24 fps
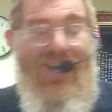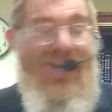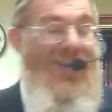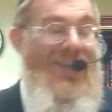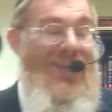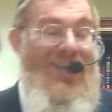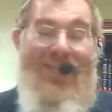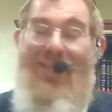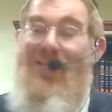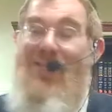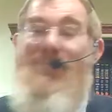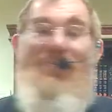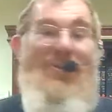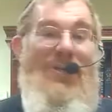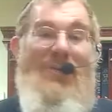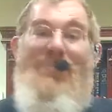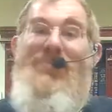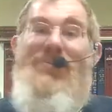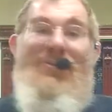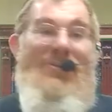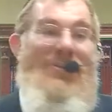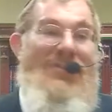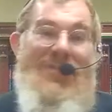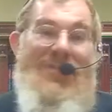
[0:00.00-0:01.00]
These
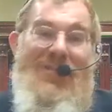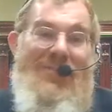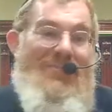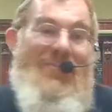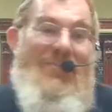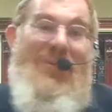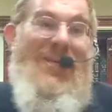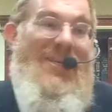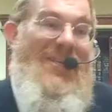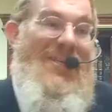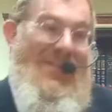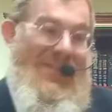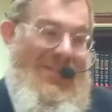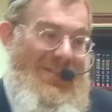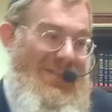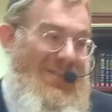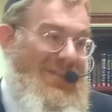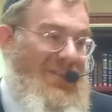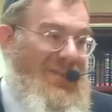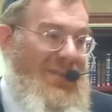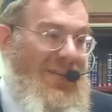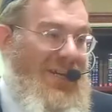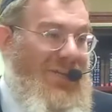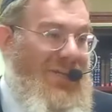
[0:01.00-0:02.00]
people didn't mean it.
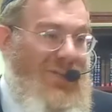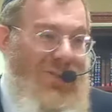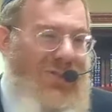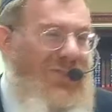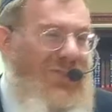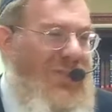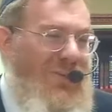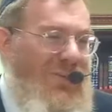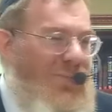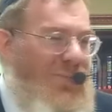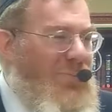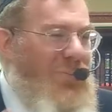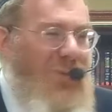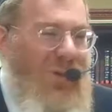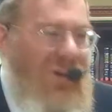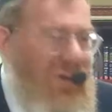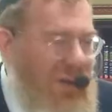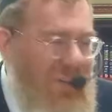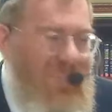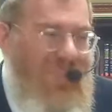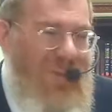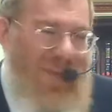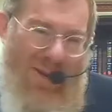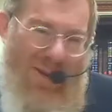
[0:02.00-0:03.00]
It's just they were brought
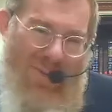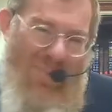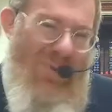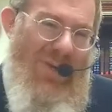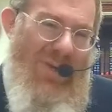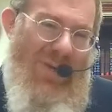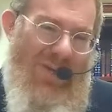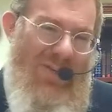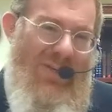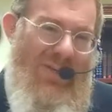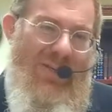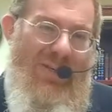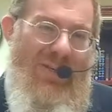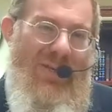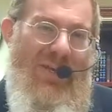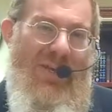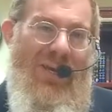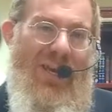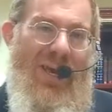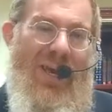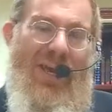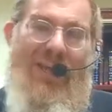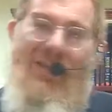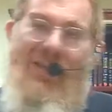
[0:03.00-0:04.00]
up that way.
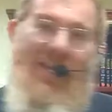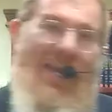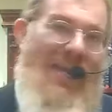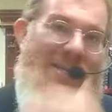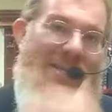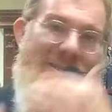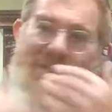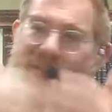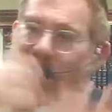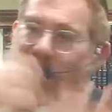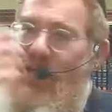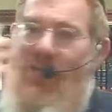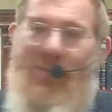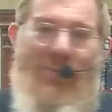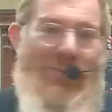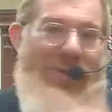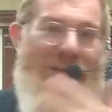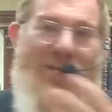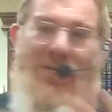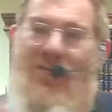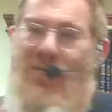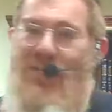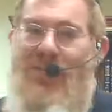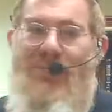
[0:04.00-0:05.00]
And as the
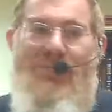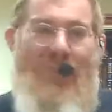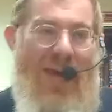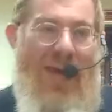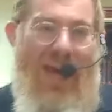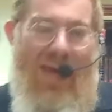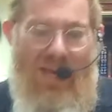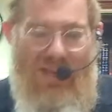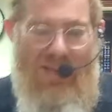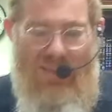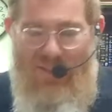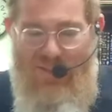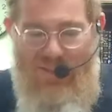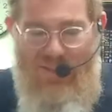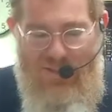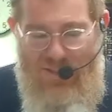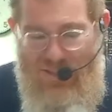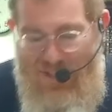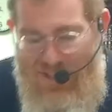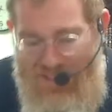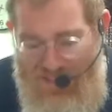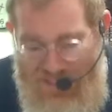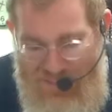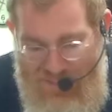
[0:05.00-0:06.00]
generations passed,
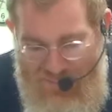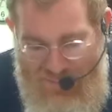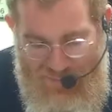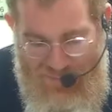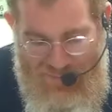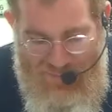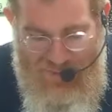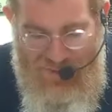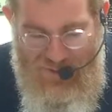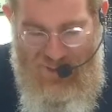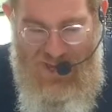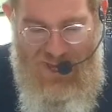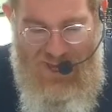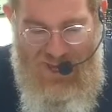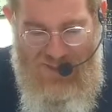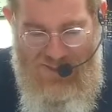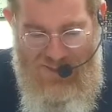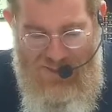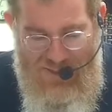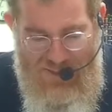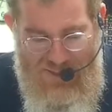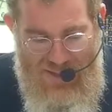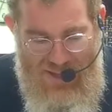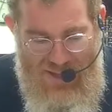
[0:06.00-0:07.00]
they simply
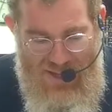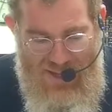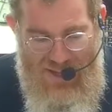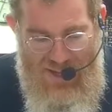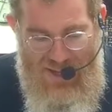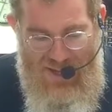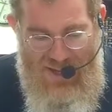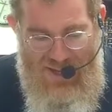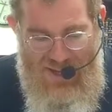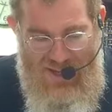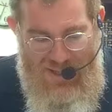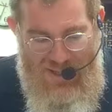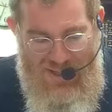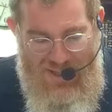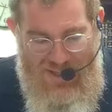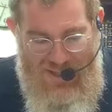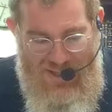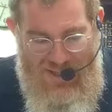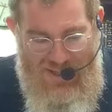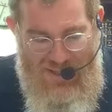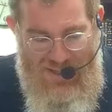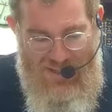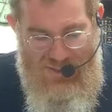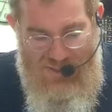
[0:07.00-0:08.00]
forgot.
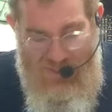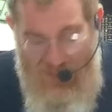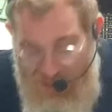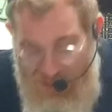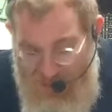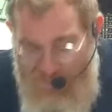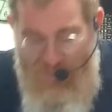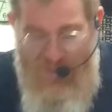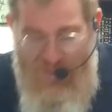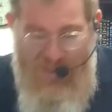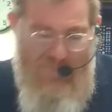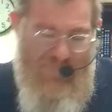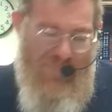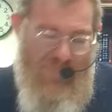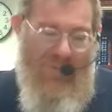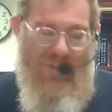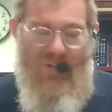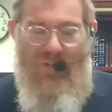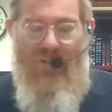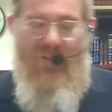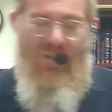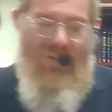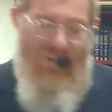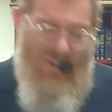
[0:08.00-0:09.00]
Such
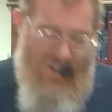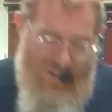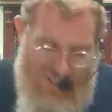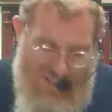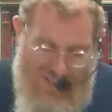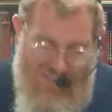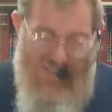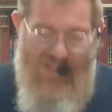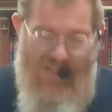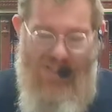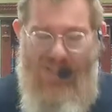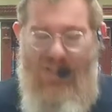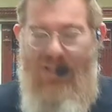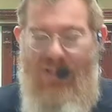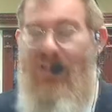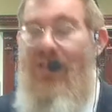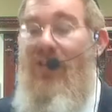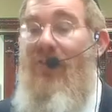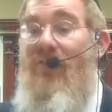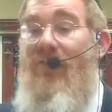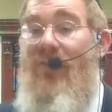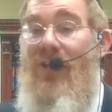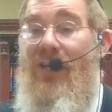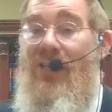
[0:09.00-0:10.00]
people existed in
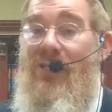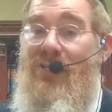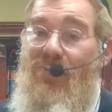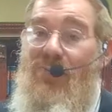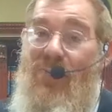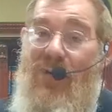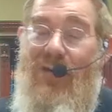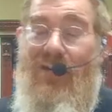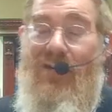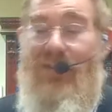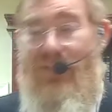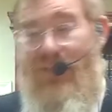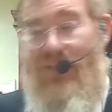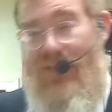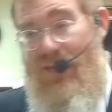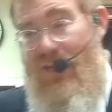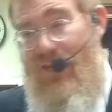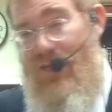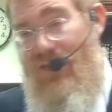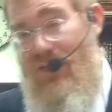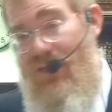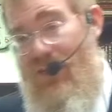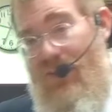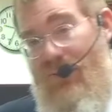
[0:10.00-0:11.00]
Nineveh as well, said
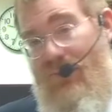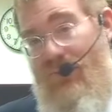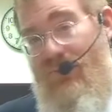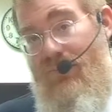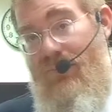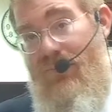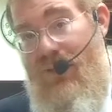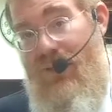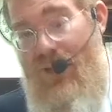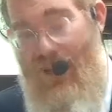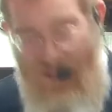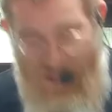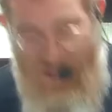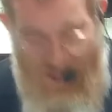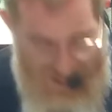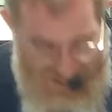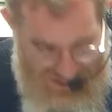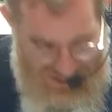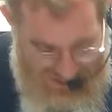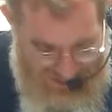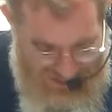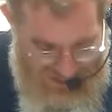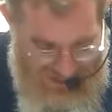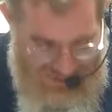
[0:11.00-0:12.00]
Hashem.
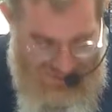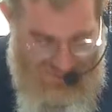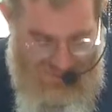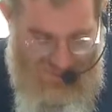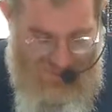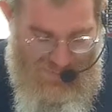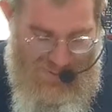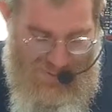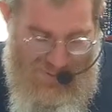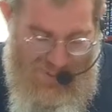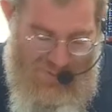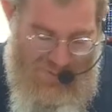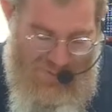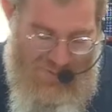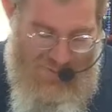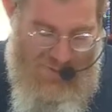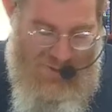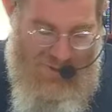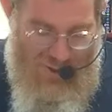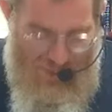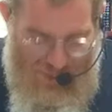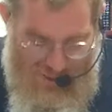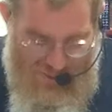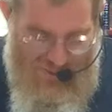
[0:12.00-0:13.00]
These were the people,
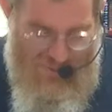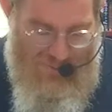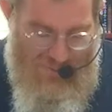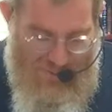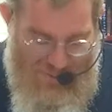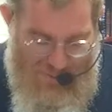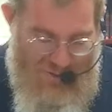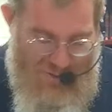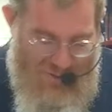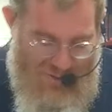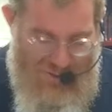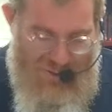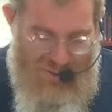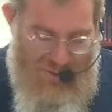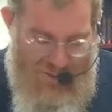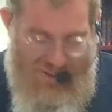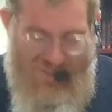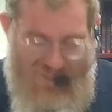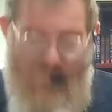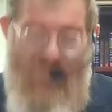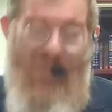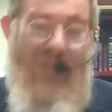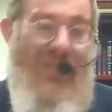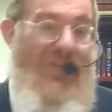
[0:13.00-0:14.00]
the Adam Ashal
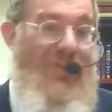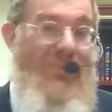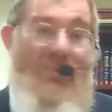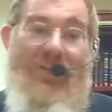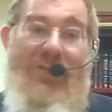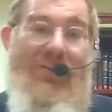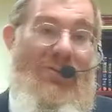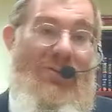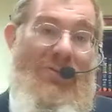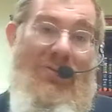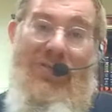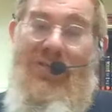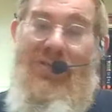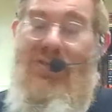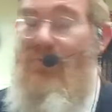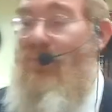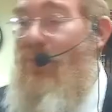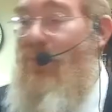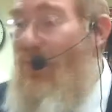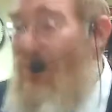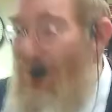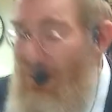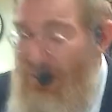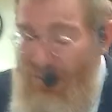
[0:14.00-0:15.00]
Yada Ben Yamino
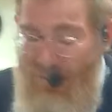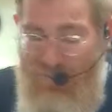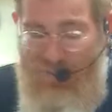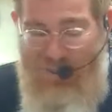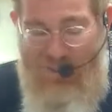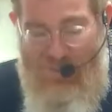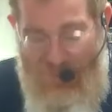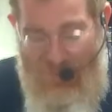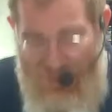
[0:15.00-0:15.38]
L'Smolo. These were